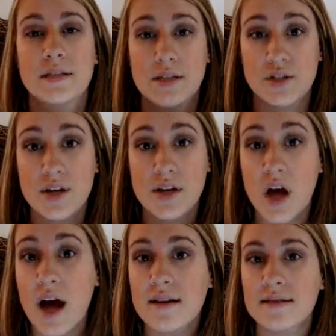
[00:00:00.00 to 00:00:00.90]

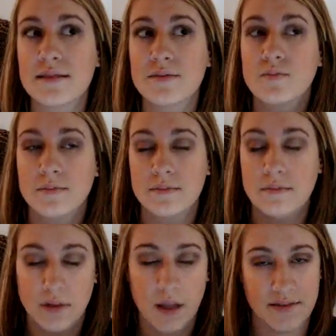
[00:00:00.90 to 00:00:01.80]
sister-in-law
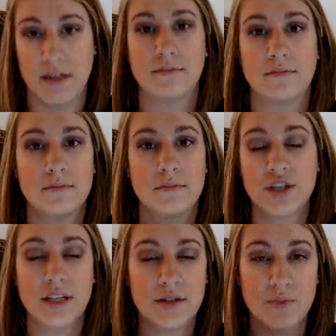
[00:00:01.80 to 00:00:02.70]
loves it.
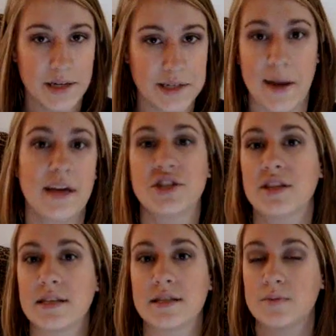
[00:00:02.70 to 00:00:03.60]
She swears by it.
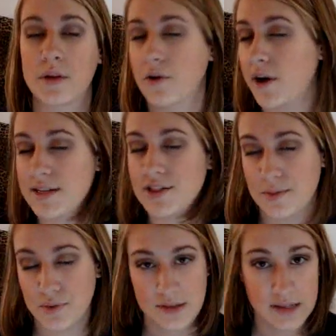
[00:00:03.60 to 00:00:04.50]
She thinks it's one of the greatest
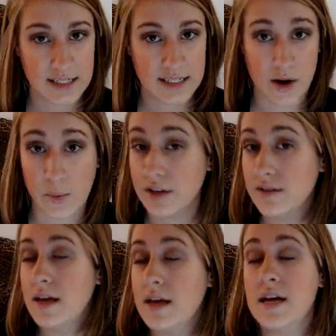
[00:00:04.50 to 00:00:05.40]
shampoos in the entire
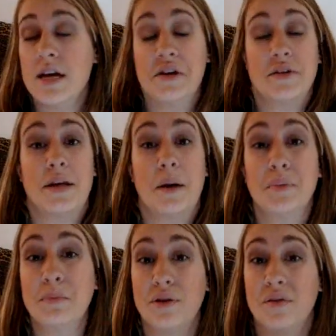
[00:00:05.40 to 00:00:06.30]
world. Some
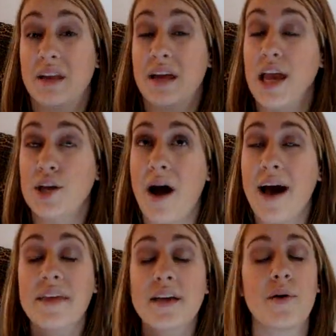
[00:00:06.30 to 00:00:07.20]
people,
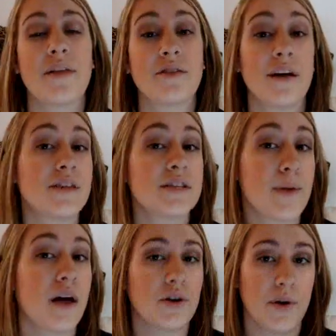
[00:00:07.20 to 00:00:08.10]
I think you either love the
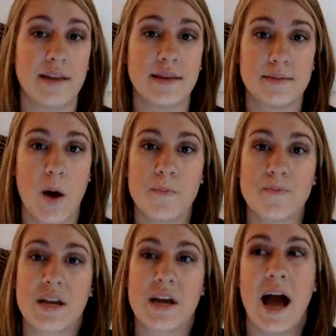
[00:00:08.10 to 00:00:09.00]
smell or you hate the smell.
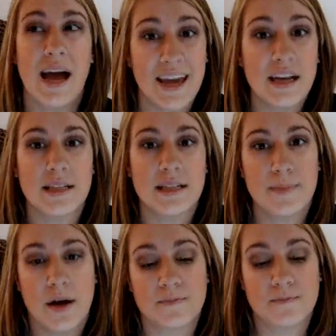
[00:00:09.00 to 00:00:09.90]
I hated the
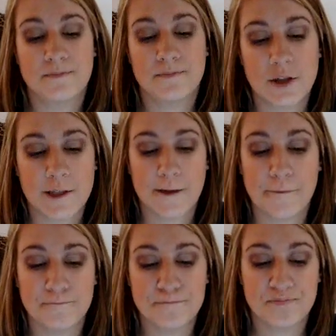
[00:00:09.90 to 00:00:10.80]
smell.
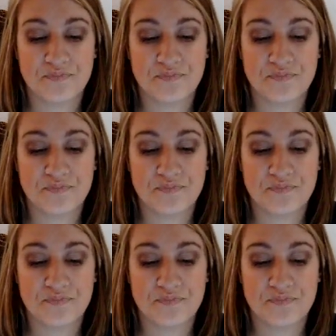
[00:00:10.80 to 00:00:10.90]
So,